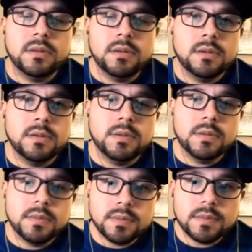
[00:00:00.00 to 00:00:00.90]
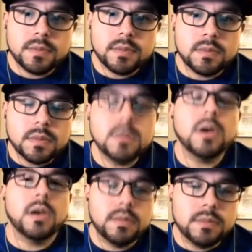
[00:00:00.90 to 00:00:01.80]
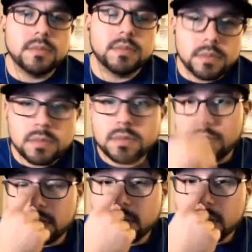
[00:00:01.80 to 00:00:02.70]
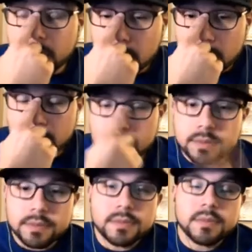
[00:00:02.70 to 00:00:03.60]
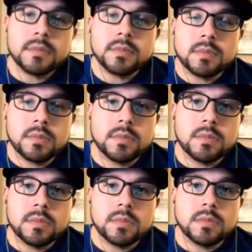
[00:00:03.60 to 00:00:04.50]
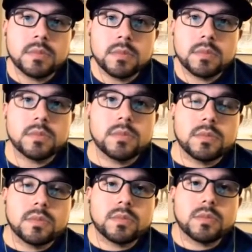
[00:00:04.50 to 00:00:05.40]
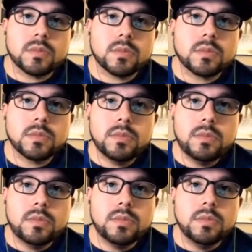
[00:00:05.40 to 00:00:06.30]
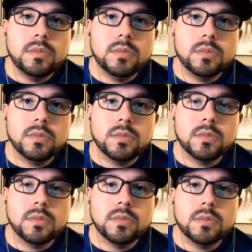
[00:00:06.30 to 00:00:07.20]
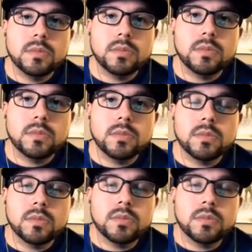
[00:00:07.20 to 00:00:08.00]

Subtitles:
No words are spoken by the person on screen.